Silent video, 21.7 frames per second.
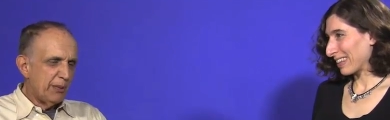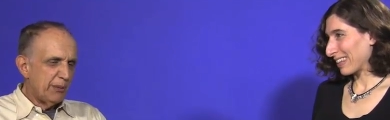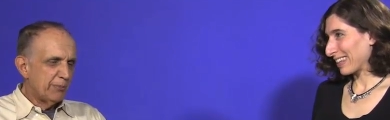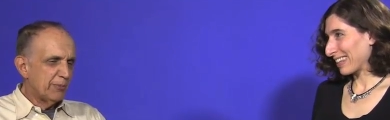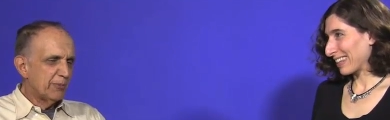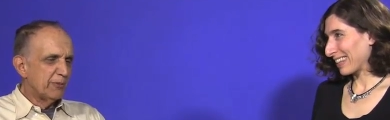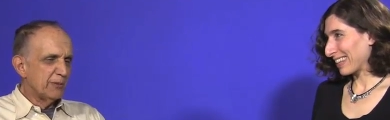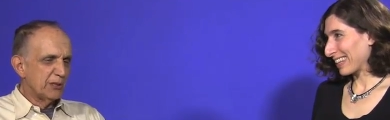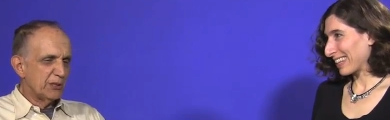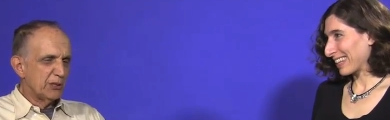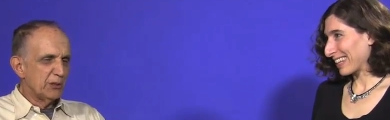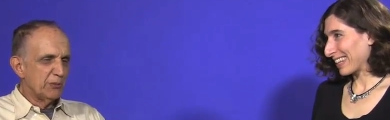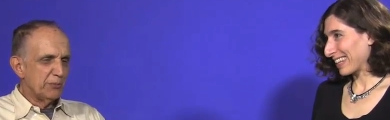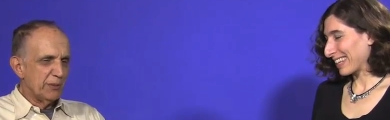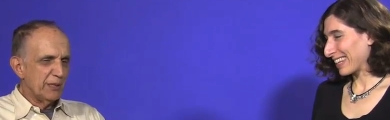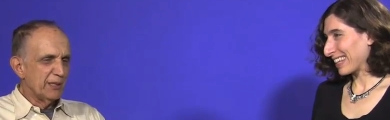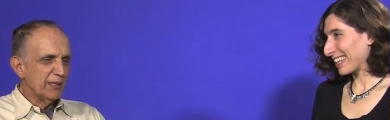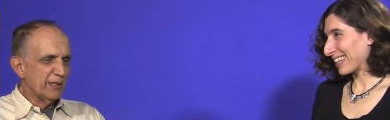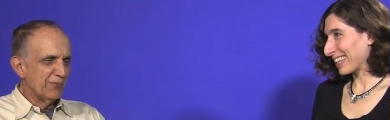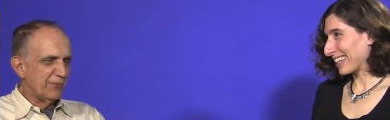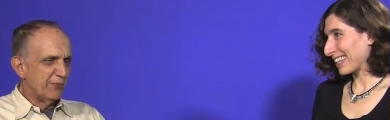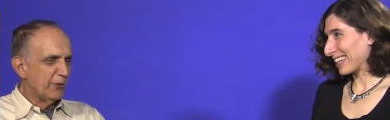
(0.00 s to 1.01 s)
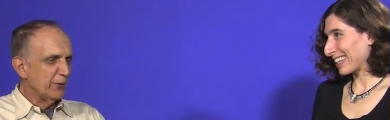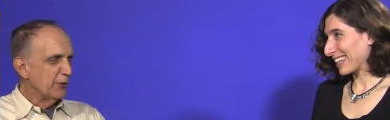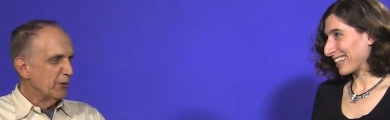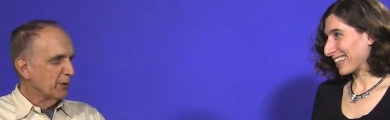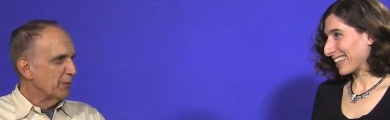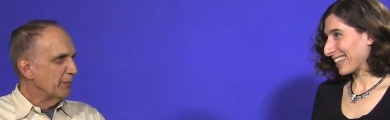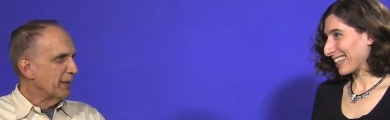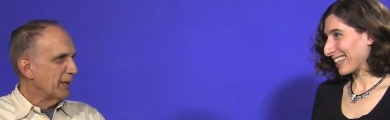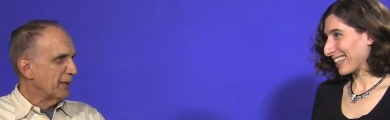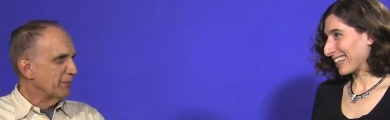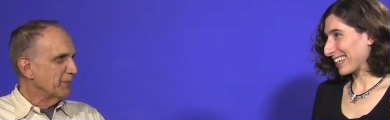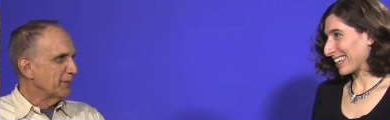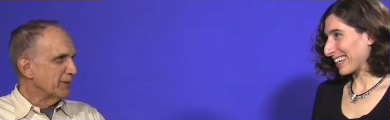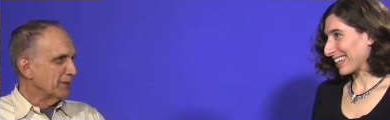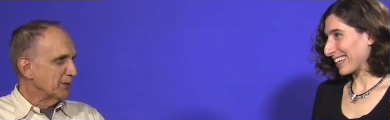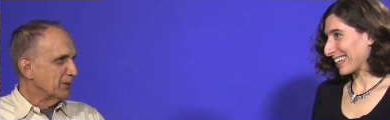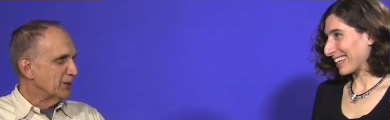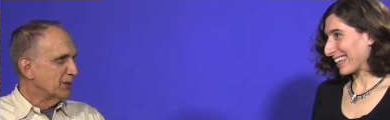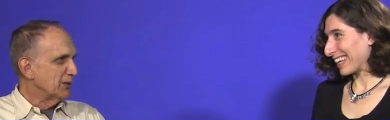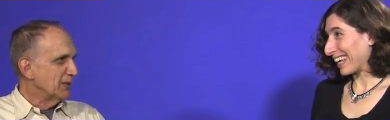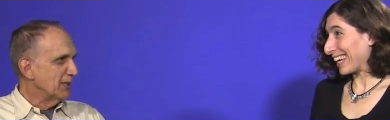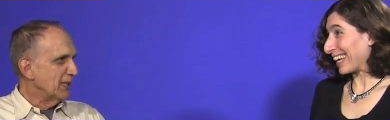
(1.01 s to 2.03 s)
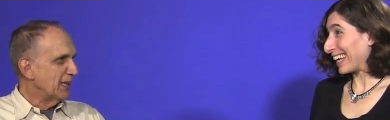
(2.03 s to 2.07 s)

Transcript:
Speaker 1: people would submit fewer papers.